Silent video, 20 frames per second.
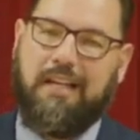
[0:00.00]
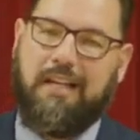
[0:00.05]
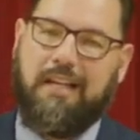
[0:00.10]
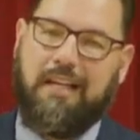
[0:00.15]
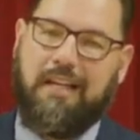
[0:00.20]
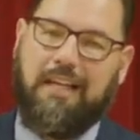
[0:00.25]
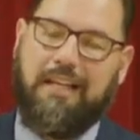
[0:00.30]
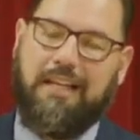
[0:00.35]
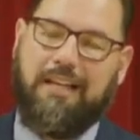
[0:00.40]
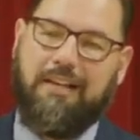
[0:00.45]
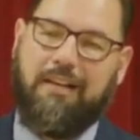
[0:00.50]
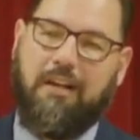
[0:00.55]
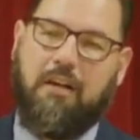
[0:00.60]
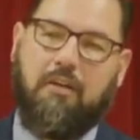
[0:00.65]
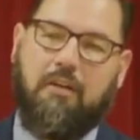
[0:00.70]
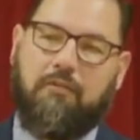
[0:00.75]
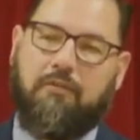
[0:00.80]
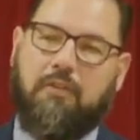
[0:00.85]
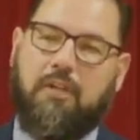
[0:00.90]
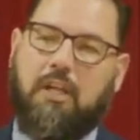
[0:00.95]
He
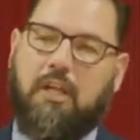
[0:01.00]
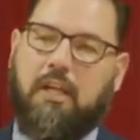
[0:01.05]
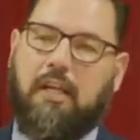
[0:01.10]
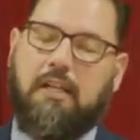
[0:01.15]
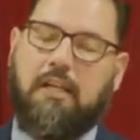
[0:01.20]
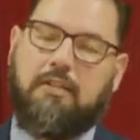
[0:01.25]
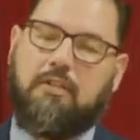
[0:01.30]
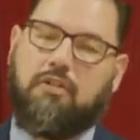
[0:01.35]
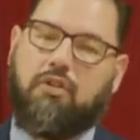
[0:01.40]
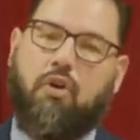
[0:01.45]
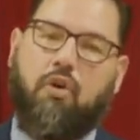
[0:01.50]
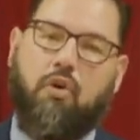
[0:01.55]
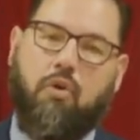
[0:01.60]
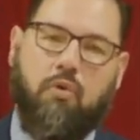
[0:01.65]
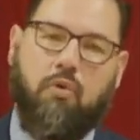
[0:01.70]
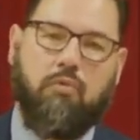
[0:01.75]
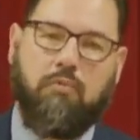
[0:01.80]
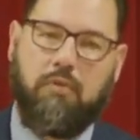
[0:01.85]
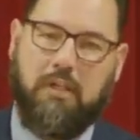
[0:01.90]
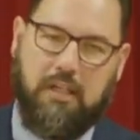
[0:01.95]
loved his
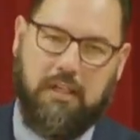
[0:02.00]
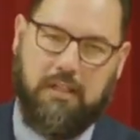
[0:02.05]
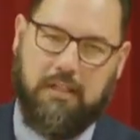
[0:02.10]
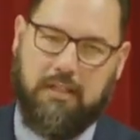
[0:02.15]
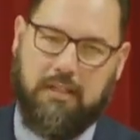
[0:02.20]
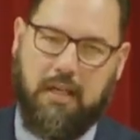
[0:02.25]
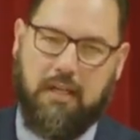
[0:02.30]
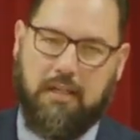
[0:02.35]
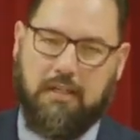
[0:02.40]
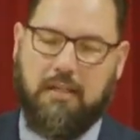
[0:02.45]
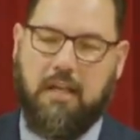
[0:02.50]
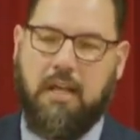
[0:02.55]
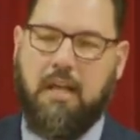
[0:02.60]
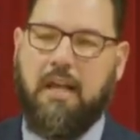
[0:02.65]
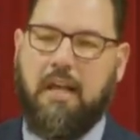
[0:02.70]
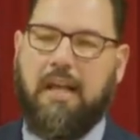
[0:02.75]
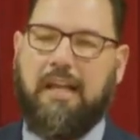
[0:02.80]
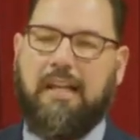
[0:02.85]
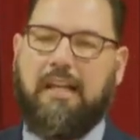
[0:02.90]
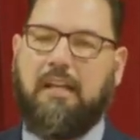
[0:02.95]
own, he says,
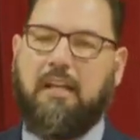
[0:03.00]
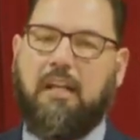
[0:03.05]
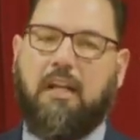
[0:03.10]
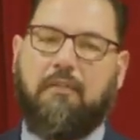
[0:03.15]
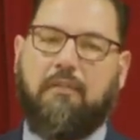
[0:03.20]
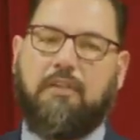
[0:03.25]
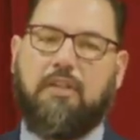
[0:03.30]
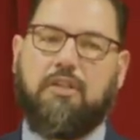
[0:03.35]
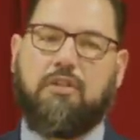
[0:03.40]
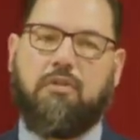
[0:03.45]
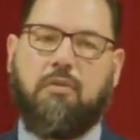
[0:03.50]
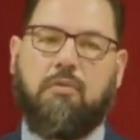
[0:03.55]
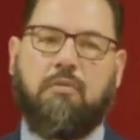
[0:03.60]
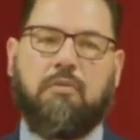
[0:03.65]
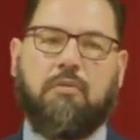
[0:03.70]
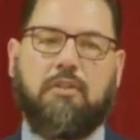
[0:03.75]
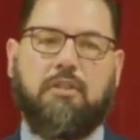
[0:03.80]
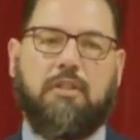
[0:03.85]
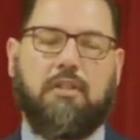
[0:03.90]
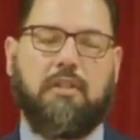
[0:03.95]
and he loved his
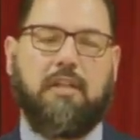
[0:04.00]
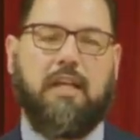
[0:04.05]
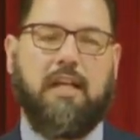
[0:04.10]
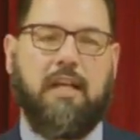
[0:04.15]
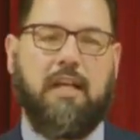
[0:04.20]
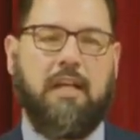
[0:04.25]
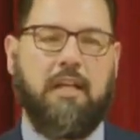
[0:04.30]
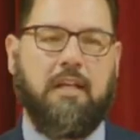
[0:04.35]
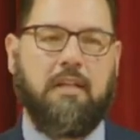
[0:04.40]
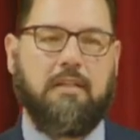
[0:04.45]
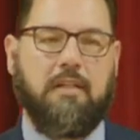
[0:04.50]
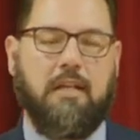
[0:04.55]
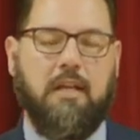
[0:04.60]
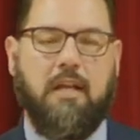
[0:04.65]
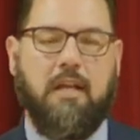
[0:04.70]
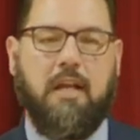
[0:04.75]
own to the end.